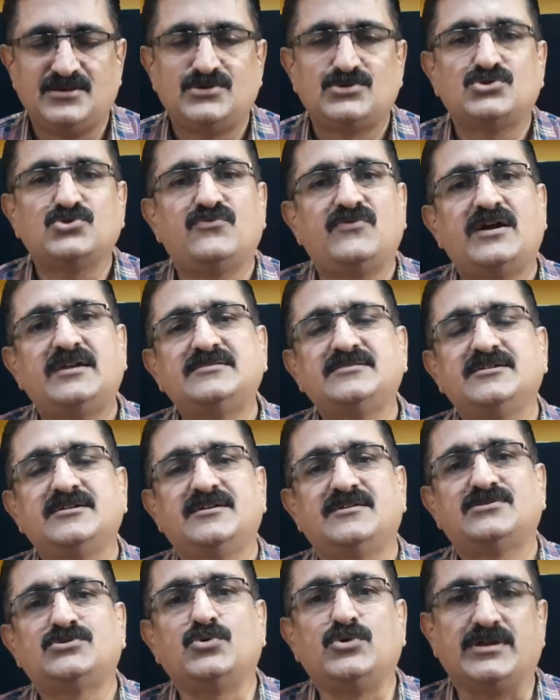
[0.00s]
So what they
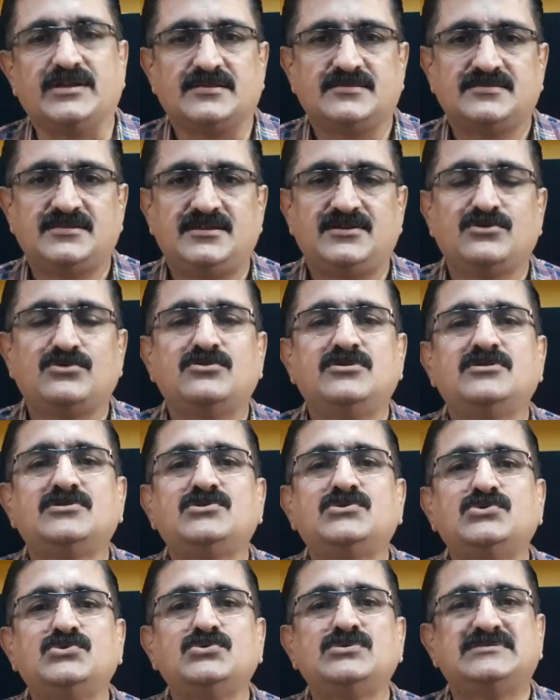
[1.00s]
are doing? They are
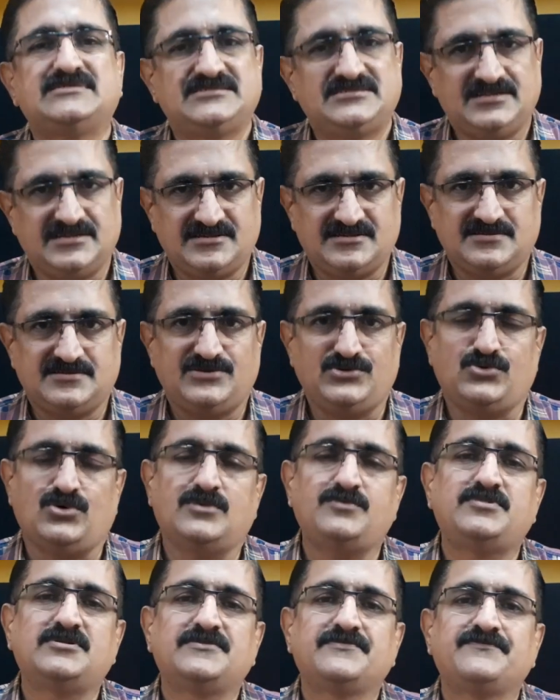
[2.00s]
going to check you
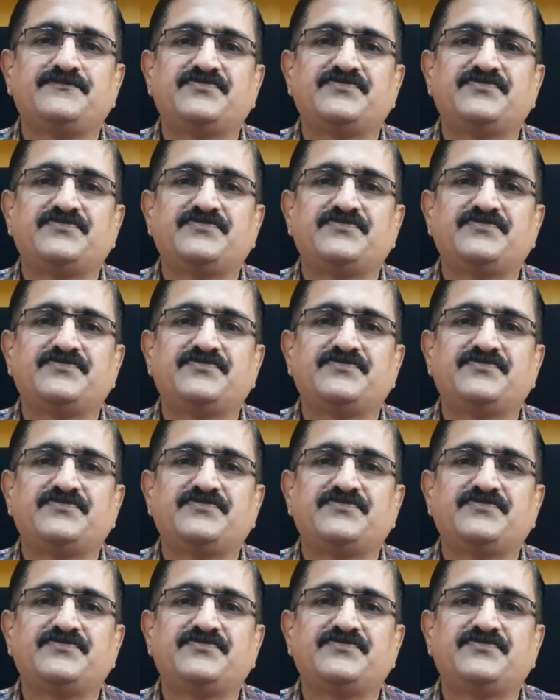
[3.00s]
up